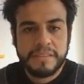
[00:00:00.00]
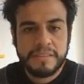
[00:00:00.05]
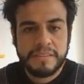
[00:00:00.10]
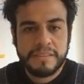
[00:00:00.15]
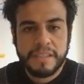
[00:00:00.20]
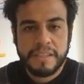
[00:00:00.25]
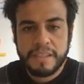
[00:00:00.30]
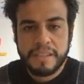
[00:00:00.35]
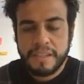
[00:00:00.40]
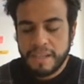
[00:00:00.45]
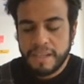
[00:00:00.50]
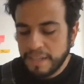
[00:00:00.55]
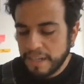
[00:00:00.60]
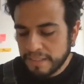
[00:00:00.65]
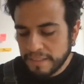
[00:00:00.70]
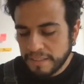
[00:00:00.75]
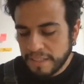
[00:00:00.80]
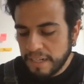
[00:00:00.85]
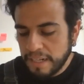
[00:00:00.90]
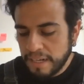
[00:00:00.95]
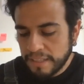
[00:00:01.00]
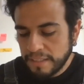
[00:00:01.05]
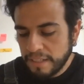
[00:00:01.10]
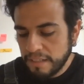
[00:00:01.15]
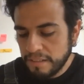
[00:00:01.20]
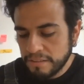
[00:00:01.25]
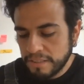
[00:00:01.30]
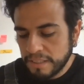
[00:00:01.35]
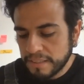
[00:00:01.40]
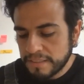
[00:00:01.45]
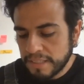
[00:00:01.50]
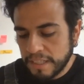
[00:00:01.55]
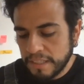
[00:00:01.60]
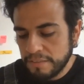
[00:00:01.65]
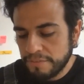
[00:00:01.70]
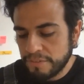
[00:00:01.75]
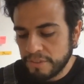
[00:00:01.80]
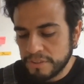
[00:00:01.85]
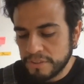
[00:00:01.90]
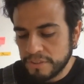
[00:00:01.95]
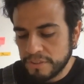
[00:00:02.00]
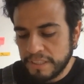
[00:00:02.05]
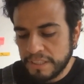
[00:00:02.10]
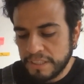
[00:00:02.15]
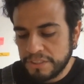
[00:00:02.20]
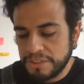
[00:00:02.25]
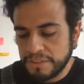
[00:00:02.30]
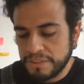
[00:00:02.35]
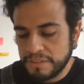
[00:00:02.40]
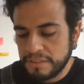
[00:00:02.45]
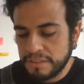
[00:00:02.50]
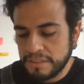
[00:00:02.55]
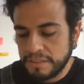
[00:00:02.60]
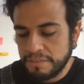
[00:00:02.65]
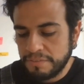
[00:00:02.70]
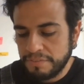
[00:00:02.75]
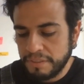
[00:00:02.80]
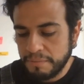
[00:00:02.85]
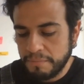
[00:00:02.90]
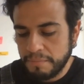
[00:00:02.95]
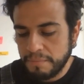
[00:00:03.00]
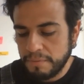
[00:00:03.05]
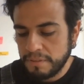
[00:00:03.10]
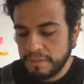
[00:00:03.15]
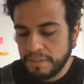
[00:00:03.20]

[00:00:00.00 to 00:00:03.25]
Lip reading: Yeah, I like it. I like that kind of contradictions in the film.